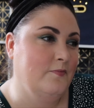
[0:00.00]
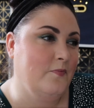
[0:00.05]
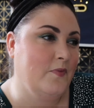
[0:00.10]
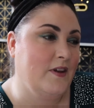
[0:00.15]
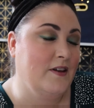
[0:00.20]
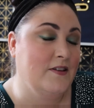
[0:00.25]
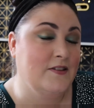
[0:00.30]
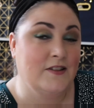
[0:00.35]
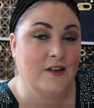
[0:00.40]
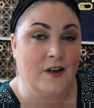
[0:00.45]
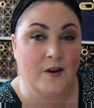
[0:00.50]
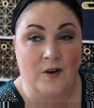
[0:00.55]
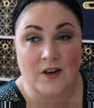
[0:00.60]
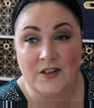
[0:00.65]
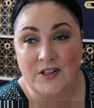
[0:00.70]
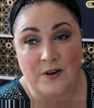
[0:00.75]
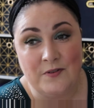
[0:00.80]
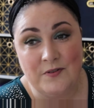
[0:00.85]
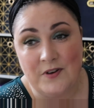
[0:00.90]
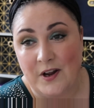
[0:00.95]
So I
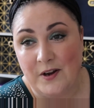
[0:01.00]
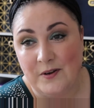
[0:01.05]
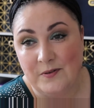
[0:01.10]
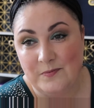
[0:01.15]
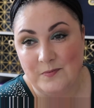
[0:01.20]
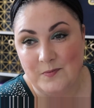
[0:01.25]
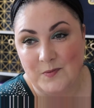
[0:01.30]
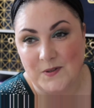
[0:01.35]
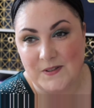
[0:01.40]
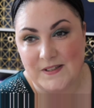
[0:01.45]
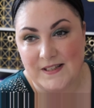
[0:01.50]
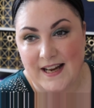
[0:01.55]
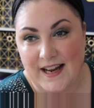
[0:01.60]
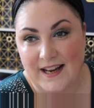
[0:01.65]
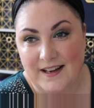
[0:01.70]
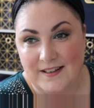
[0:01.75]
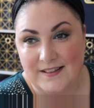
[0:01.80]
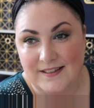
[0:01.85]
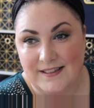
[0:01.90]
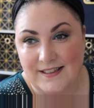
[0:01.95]
don't know what's
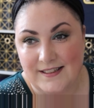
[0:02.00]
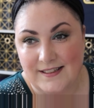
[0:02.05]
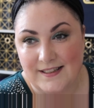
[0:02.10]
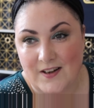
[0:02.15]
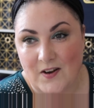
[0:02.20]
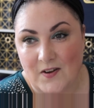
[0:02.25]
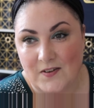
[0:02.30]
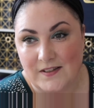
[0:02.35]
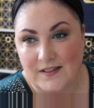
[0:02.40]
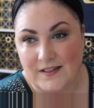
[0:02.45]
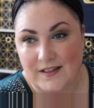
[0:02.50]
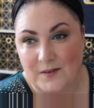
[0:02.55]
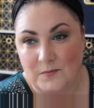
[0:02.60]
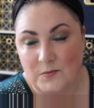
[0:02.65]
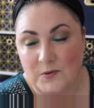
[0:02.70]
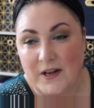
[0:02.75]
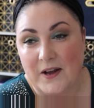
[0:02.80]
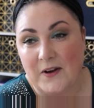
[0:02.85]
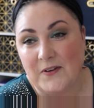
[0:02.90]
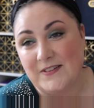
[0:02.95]
next is the answer.
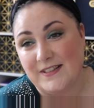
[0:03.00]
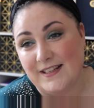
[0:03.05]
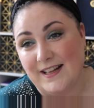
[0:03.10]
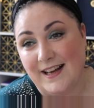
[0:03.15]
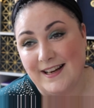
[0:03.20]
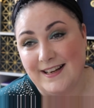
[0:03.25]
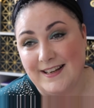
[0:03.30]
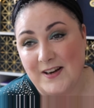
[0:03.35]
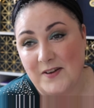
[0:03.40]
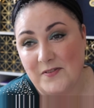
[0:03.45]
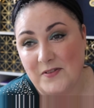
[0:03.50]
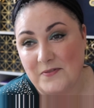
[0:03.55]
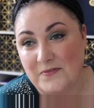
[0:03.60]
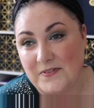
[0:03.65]
We'll get onto that in another